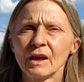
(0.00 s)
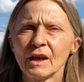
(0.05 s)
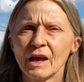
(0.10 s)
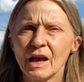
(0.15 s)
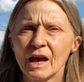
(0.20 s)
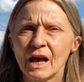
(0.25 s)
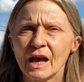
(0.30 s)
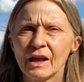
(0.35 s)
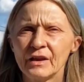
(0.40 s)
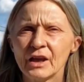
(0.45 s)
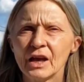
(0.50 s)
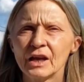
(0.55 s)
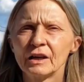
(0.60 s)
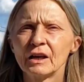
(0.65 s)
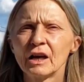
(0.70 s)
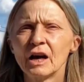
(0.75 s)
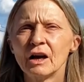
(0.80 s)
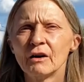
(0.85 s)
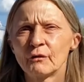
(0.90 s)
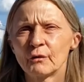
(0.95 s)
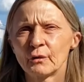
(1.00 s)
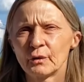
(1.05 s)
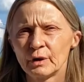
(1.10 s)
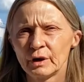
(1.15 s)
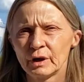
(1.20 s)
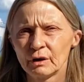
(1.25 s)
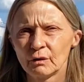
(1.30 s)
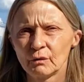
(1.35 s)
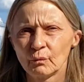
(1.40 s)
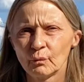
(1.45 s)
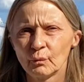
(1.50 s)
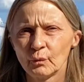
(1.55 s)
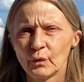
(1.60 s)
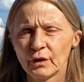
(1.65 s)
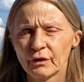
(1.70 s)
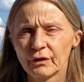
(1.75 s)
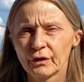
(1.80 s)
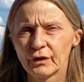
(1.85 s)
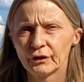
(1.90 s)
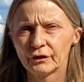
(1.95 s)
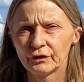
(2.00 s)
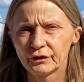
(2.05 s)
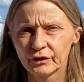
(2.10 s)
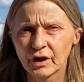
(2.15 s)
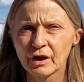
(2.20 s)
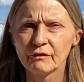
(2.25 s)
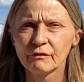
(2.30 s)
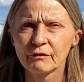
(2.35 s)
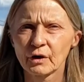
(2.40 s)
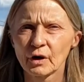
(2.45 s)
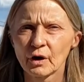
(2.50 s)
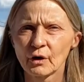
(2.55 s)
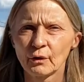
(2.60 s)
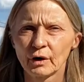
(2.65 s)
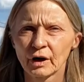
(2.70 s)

and then cover it with the SafeCoat